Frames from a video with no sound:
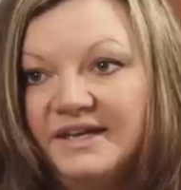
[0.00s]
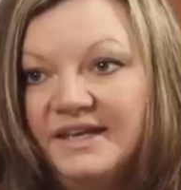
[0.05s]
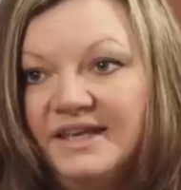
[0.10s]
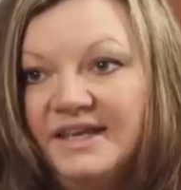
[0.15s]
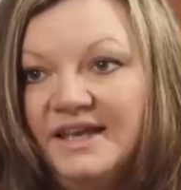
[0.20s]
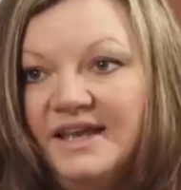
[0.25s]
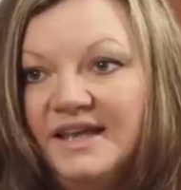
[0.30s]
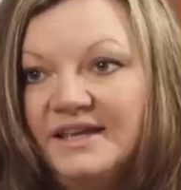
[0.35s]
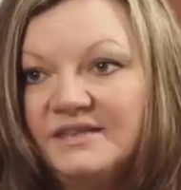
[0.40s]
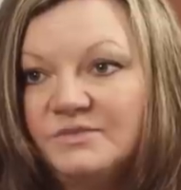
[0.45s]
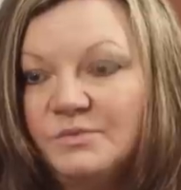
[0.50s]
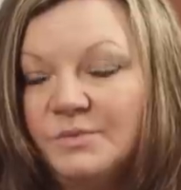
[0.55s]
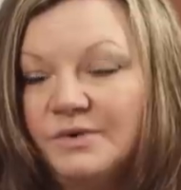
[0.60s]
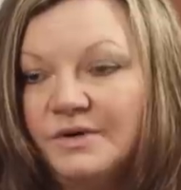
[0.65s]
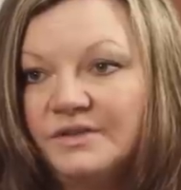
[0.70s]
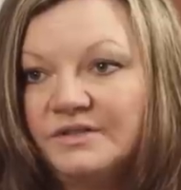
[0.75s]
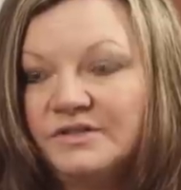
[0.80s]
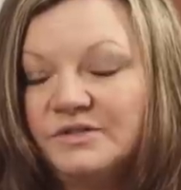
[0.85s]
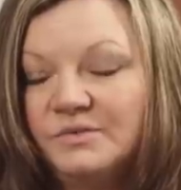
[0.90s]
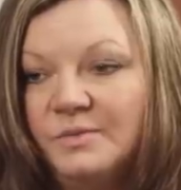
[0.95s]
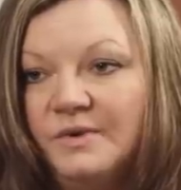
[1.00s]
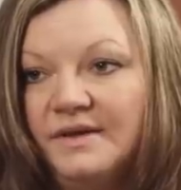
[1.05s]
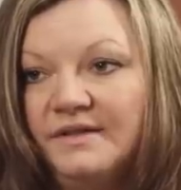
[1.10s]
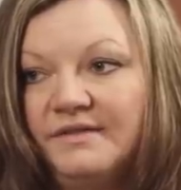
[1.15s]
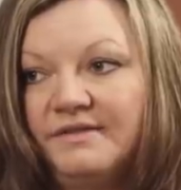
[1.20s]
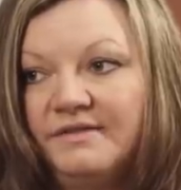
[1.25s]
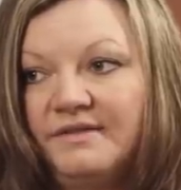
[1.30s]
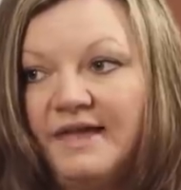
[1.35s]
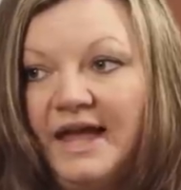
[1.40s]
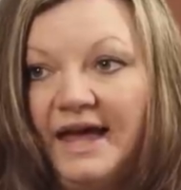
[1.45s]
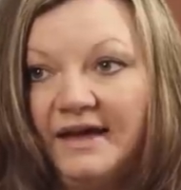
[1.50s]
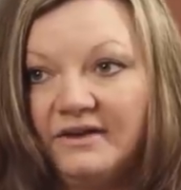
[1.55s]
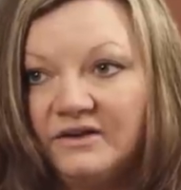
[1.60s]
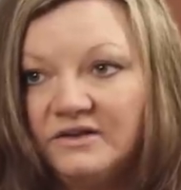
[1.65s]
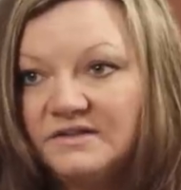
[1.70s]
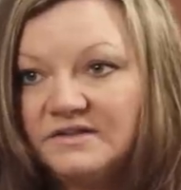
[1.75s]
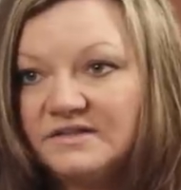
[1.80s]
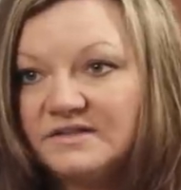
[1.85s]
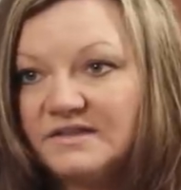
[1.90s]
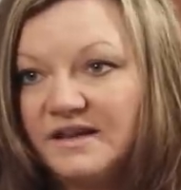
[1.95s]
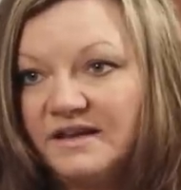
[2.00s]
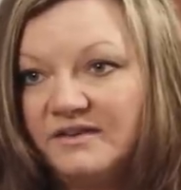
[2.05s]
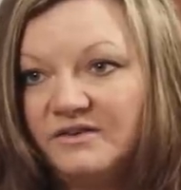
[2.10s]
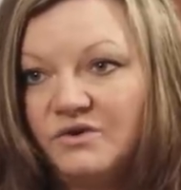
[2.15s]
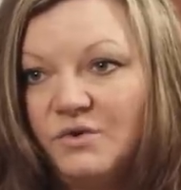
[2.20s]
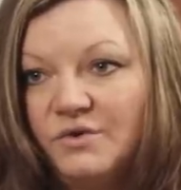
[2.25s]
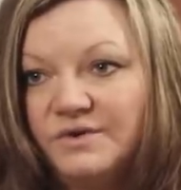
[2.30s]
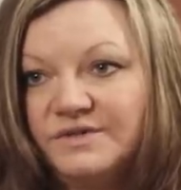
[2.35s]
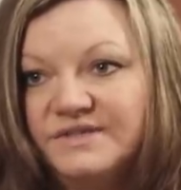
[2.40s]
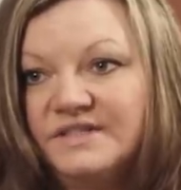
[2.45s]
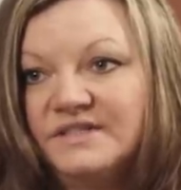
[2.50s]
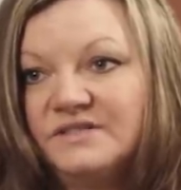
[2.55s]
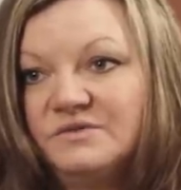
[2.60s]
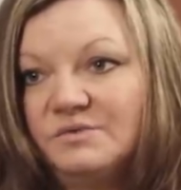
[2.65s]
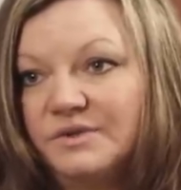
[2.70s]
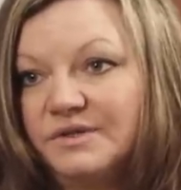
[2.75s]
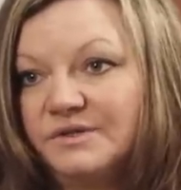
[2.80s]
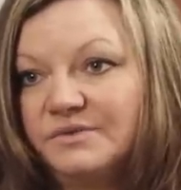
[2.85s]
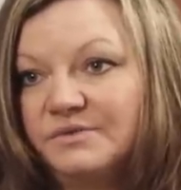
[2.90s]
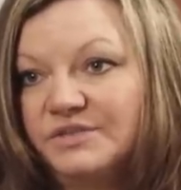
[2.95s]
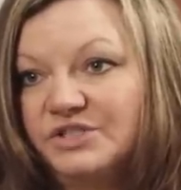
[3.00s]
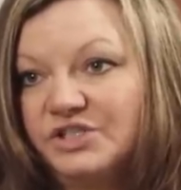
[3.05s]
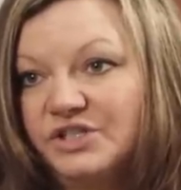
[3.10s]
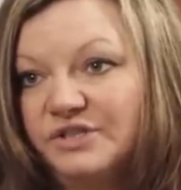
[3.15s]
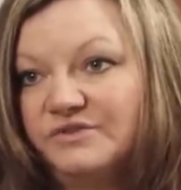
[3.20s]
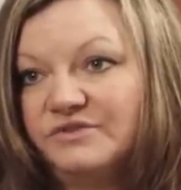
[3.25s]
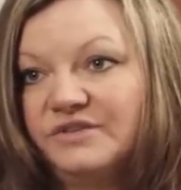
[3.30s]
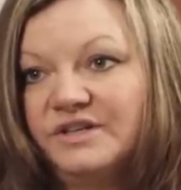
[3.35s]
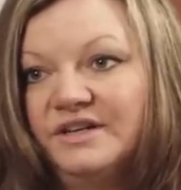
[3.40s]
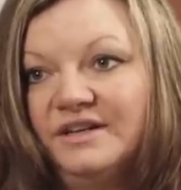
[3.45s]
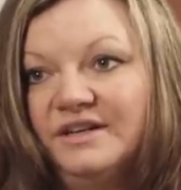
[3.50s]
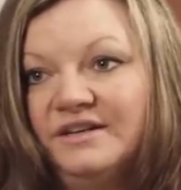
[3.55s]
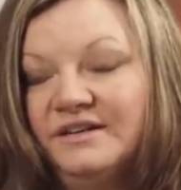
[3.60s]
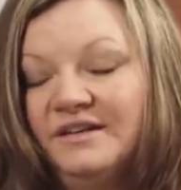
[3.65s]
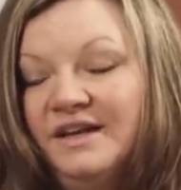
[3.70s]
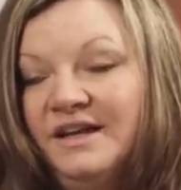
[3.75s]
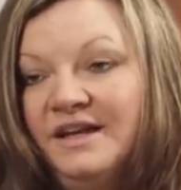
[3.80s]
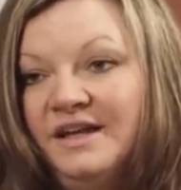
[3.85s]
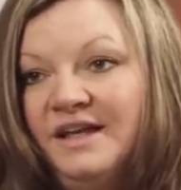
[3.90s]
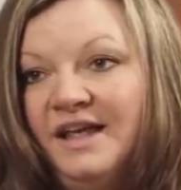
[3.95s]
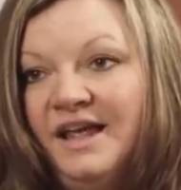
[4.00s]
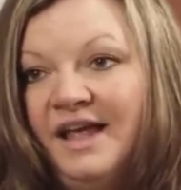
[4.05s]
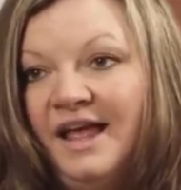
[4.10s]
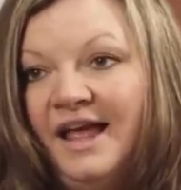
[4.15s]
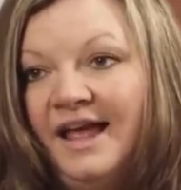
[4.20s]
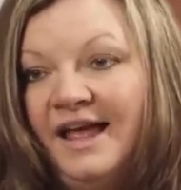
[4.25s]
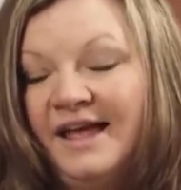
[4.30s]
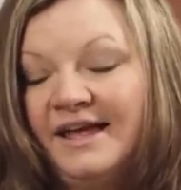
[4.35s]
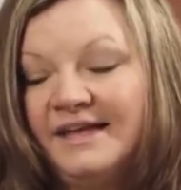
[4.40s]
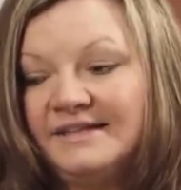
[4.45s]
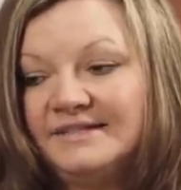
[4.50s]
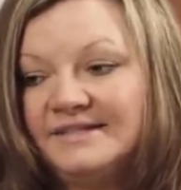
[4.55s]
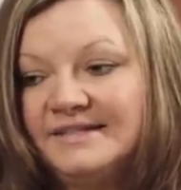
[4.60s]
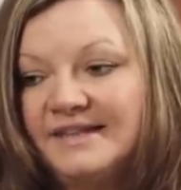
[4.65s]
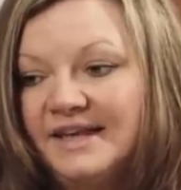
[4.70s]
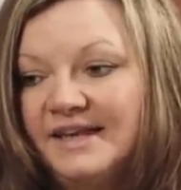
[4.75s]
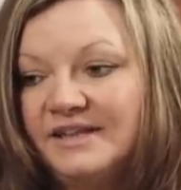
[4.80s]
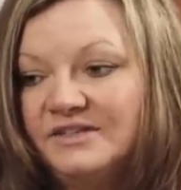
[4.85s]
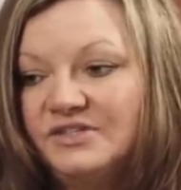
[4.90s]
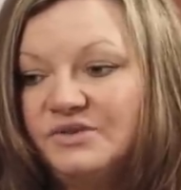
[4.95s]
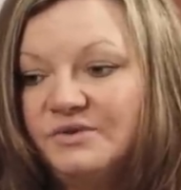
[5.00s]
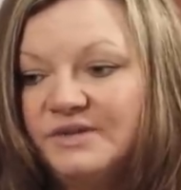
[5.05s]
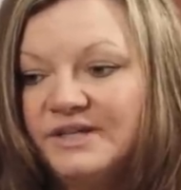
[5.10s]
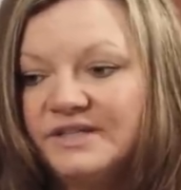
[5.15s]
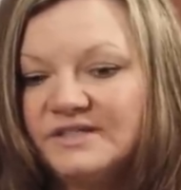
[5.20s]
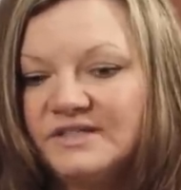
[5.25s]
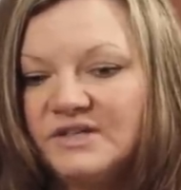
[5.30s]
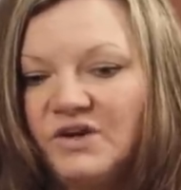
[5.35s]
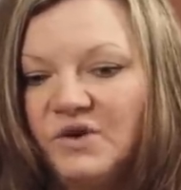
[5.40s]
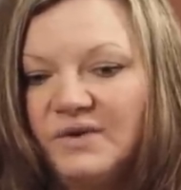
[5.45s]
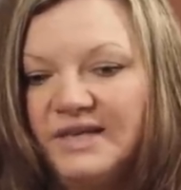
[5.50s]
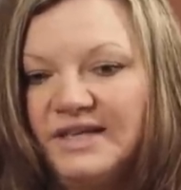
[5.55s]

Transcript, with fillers: He has worked with adults, and of course he's worked with children, and in doing so